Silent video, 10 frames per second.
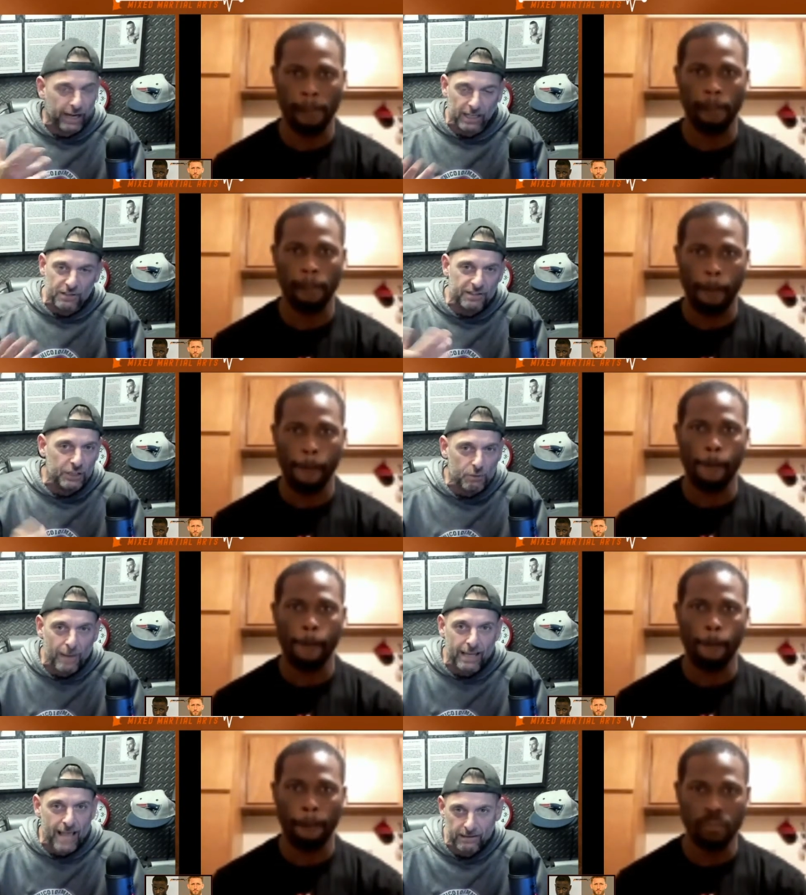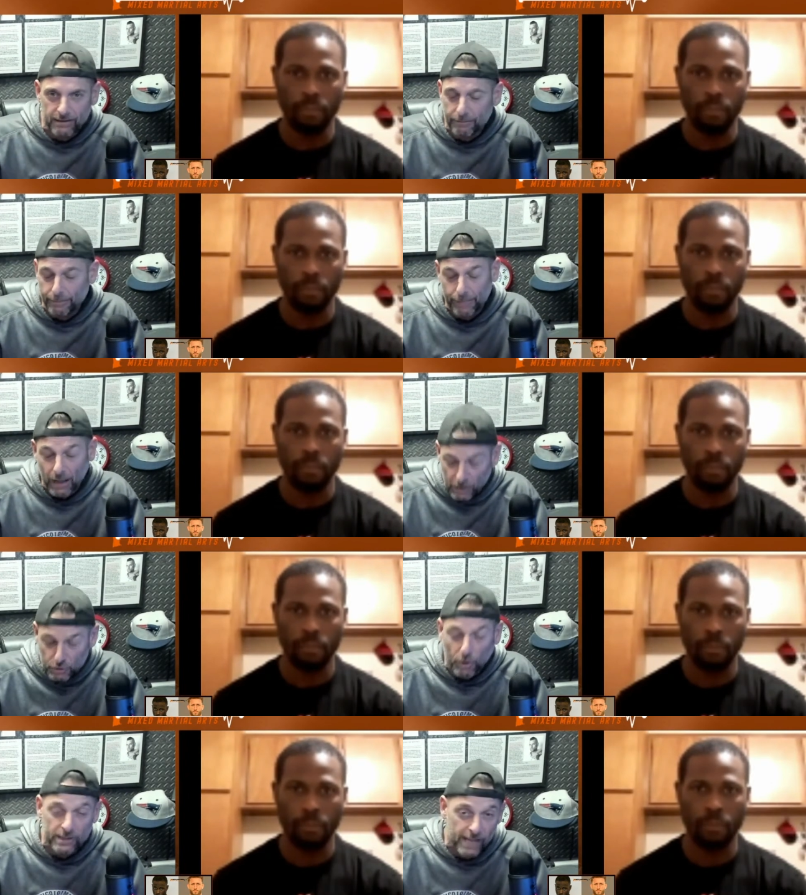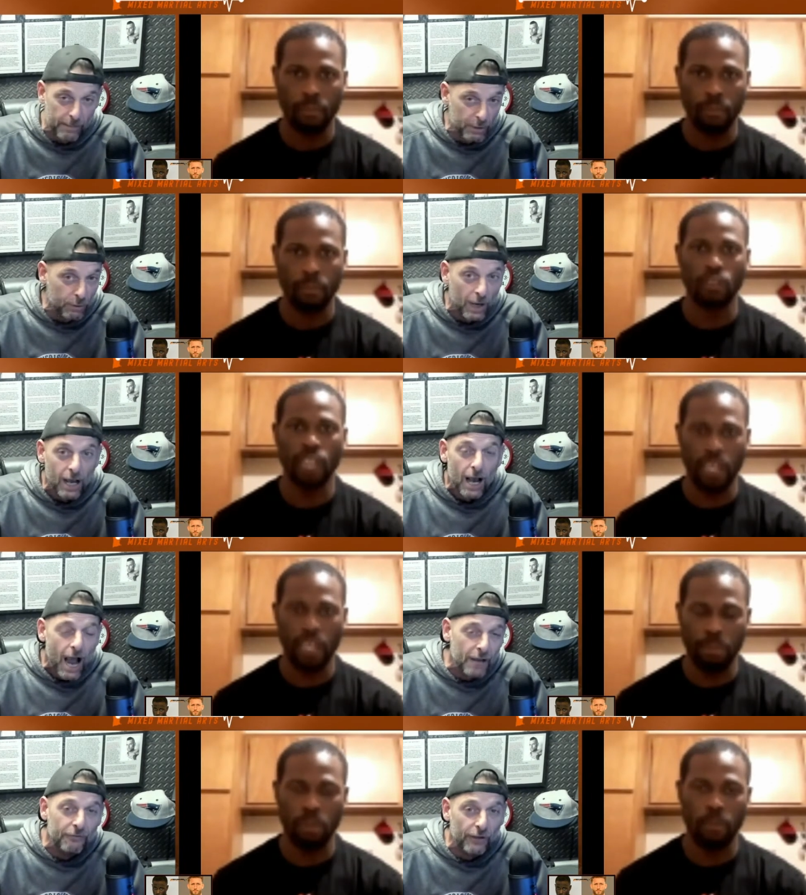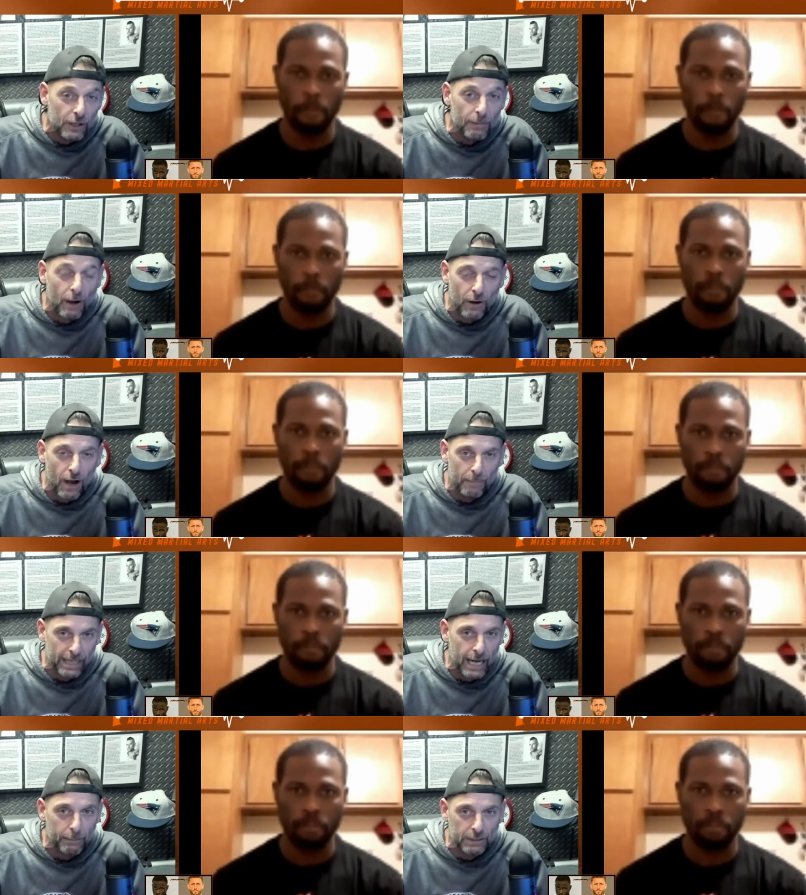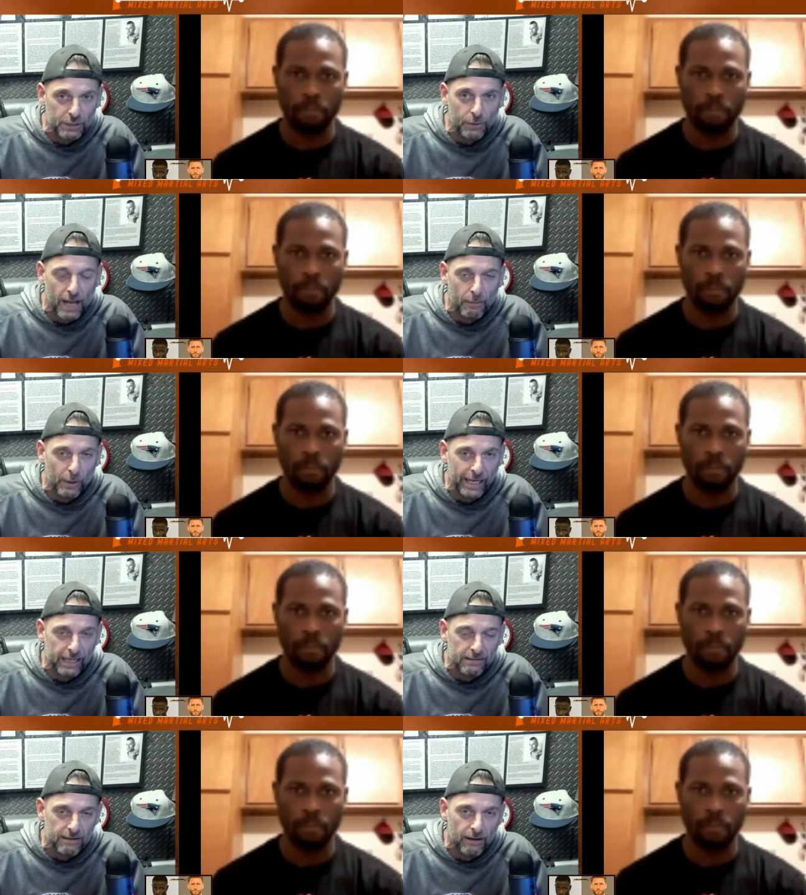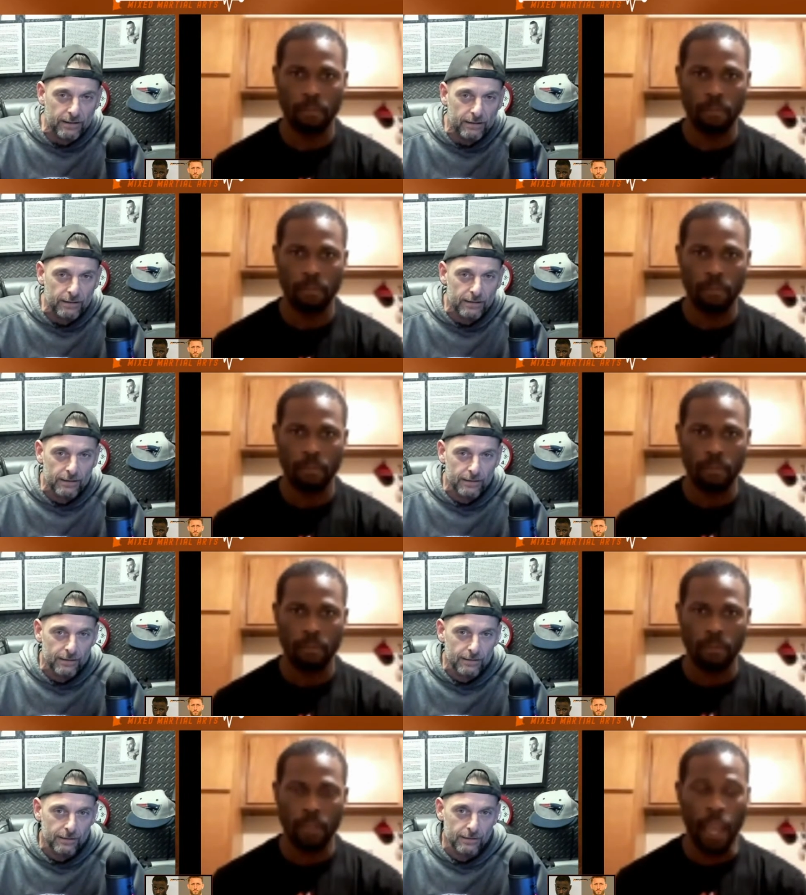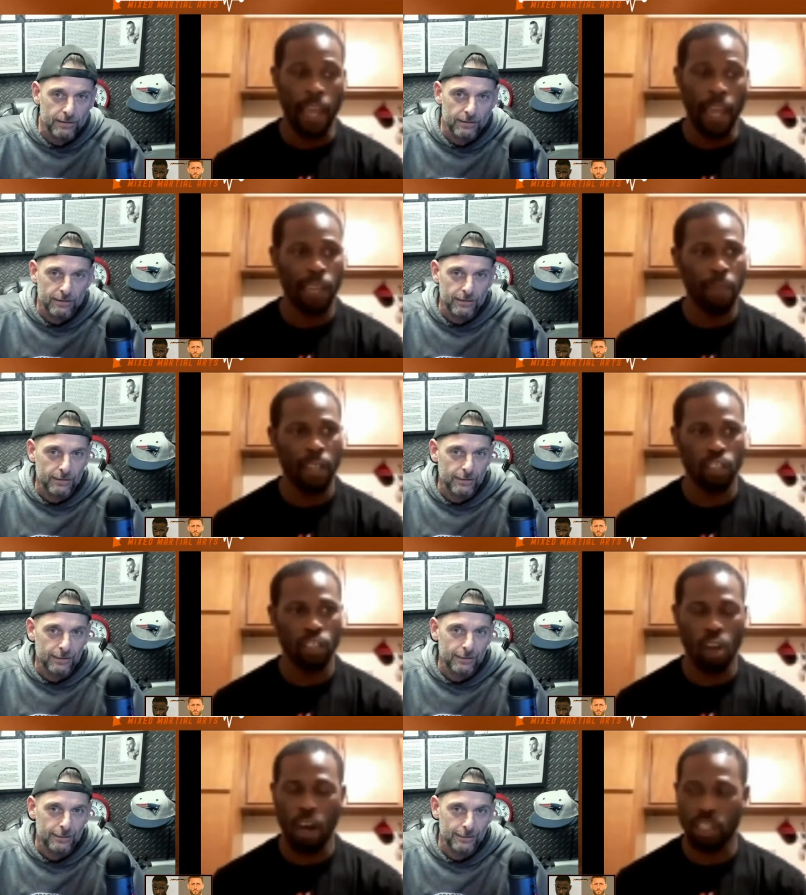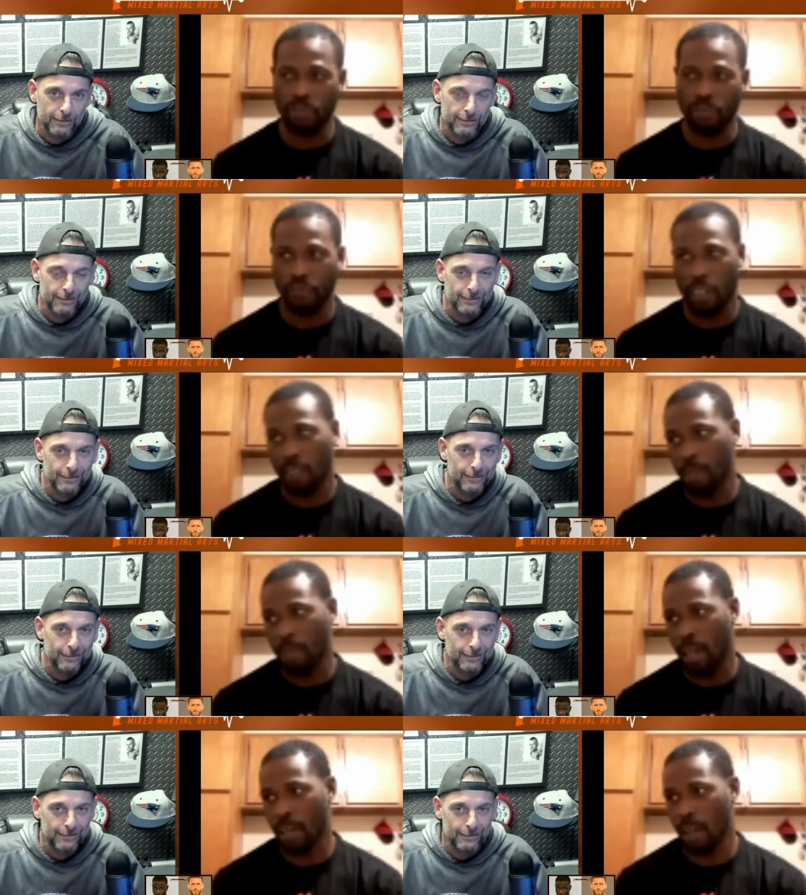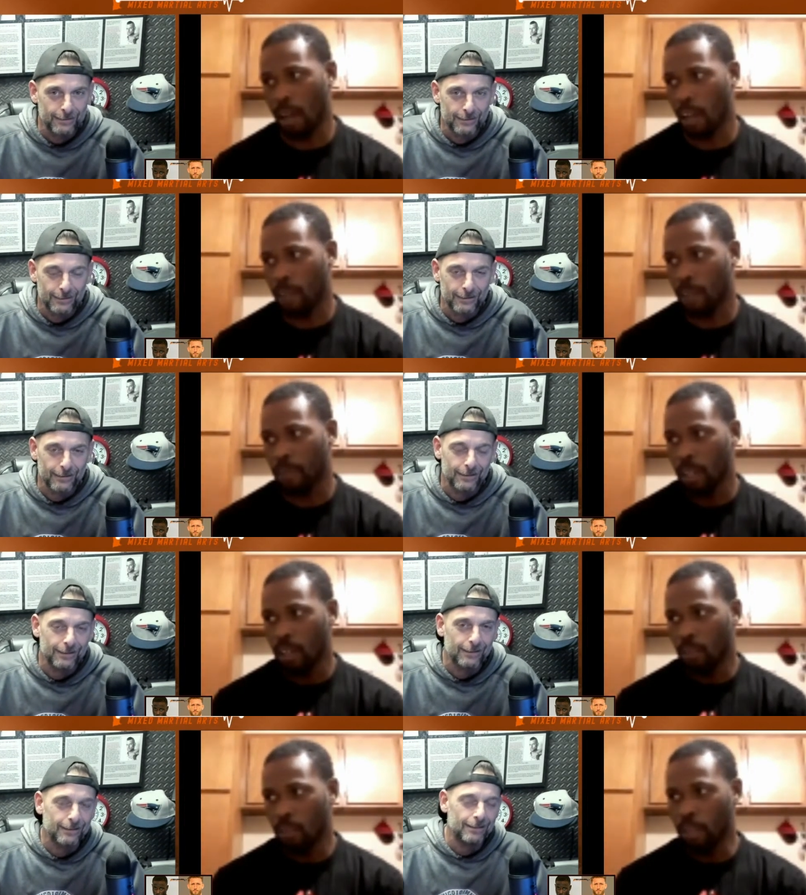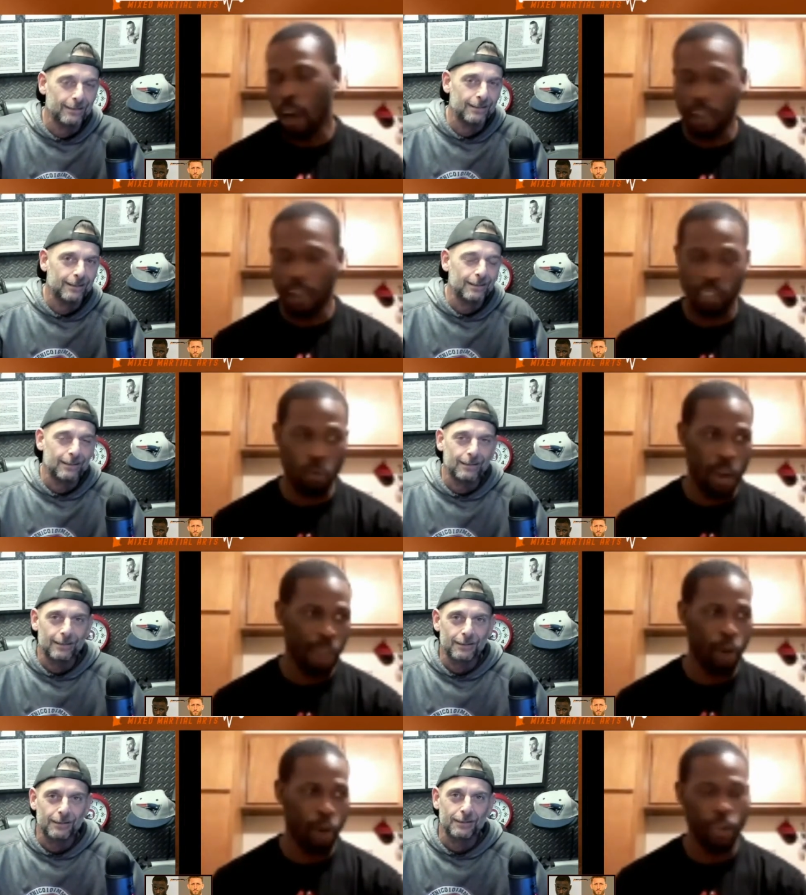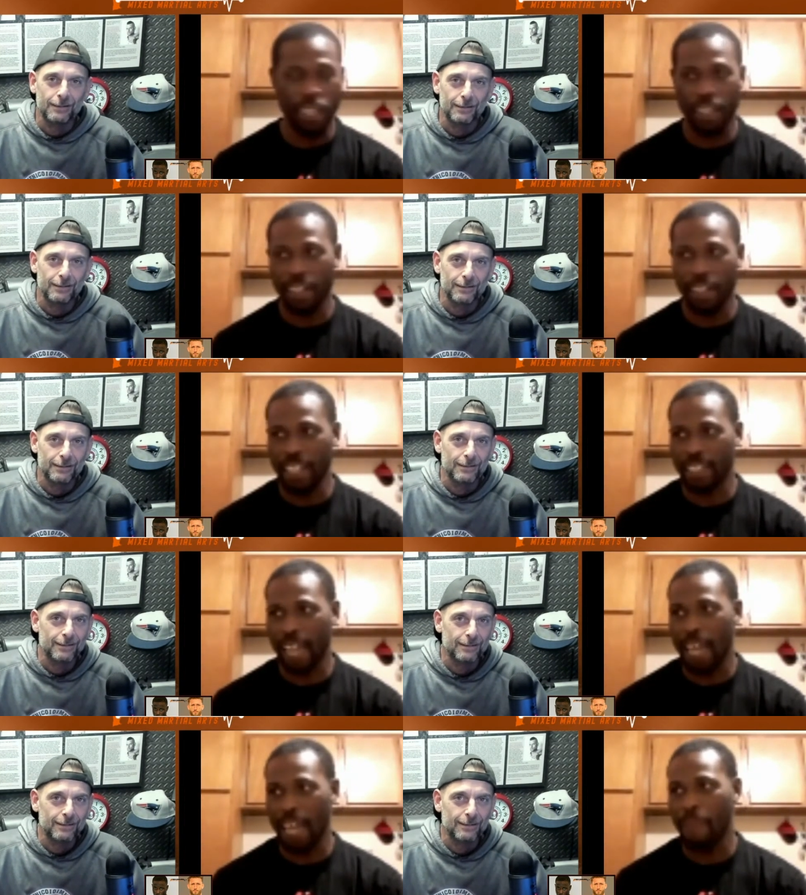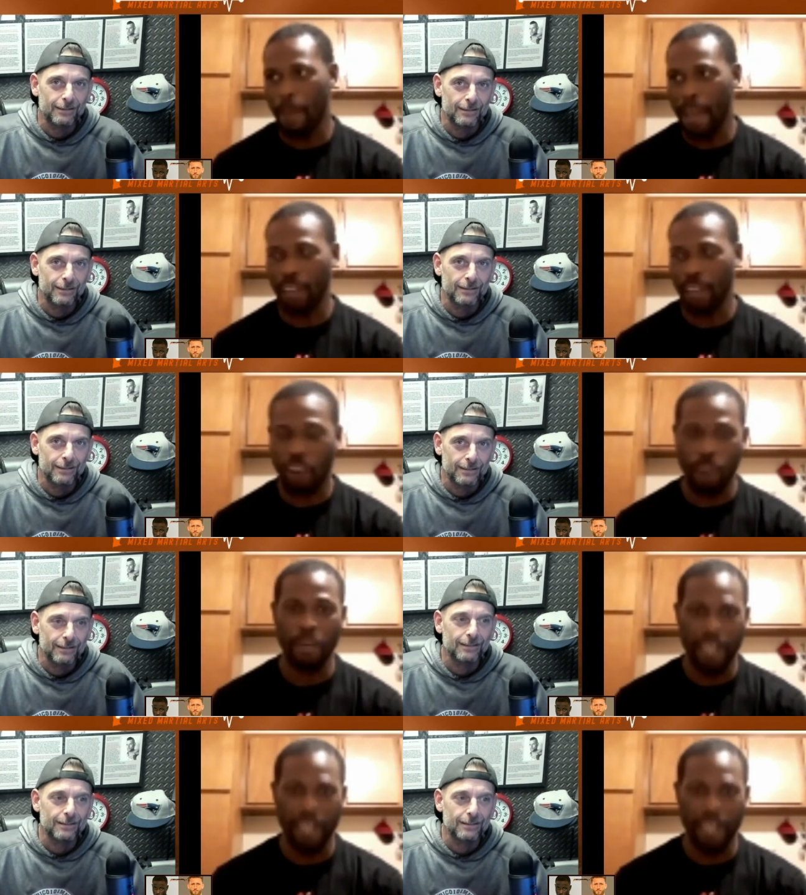Speaker 1: and see you make that Bellator debut. How you feeling about uh, being able to do it at Mohegan Sun?
Speaker 2: Hey, man, it's an awesome feeling, man. Um, regardless of what, Mohegan is not in my backyard, but it